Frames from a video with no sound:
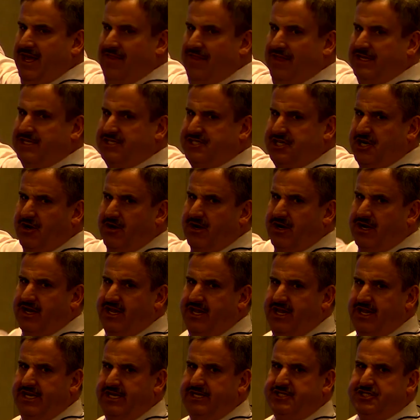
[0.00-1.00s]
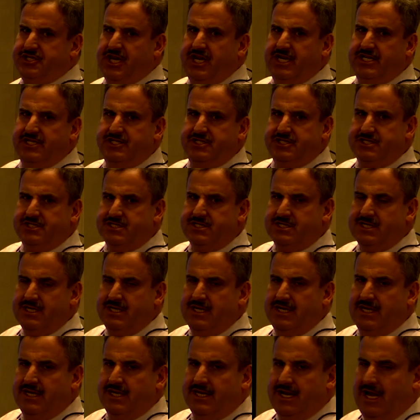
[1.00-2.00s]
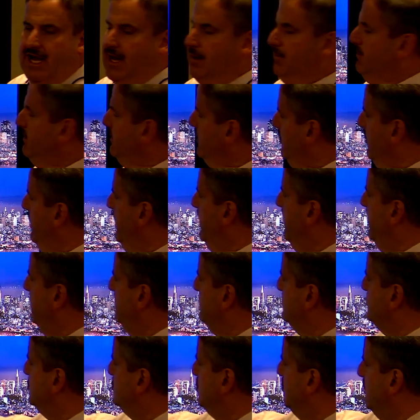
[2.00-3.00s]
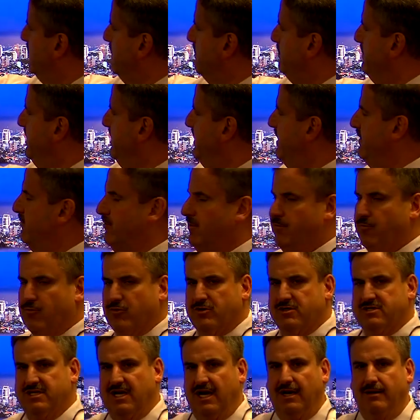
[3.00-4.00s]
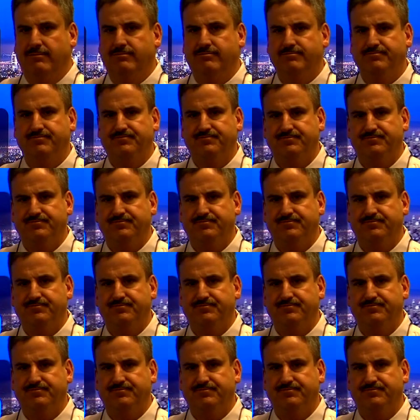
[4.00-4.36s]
And that sharing key changes. Now, I'm going to go ahead and join a meeting one more time.